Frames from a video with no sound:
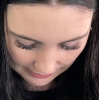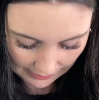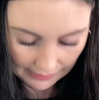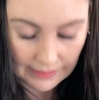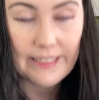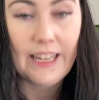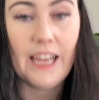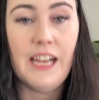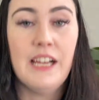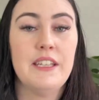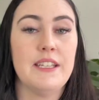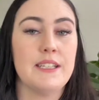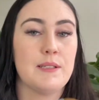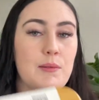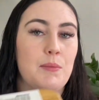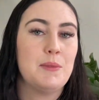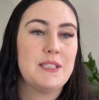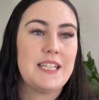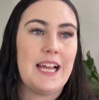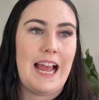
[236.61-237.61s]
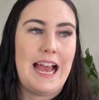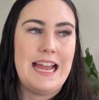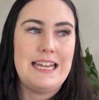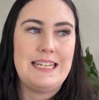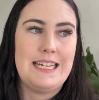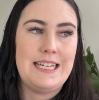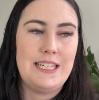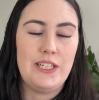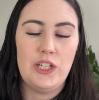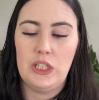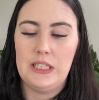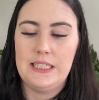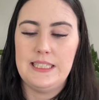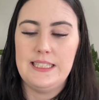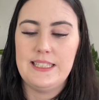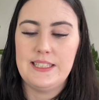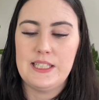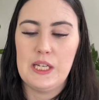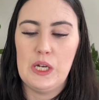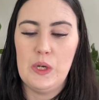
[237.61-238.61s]
yeah, this one was like
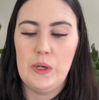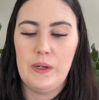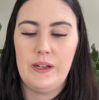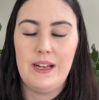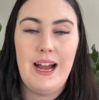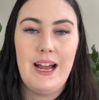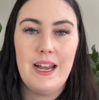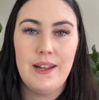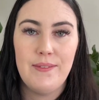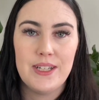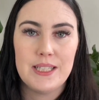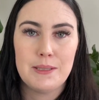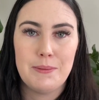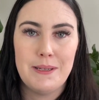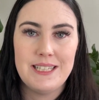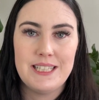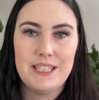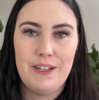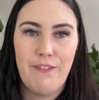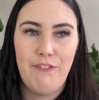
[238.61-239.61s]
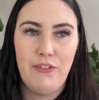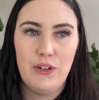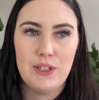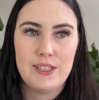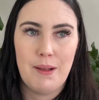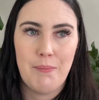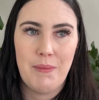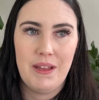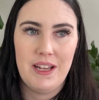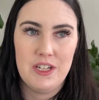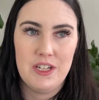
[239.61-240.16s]
$18. So kind of expensive for something I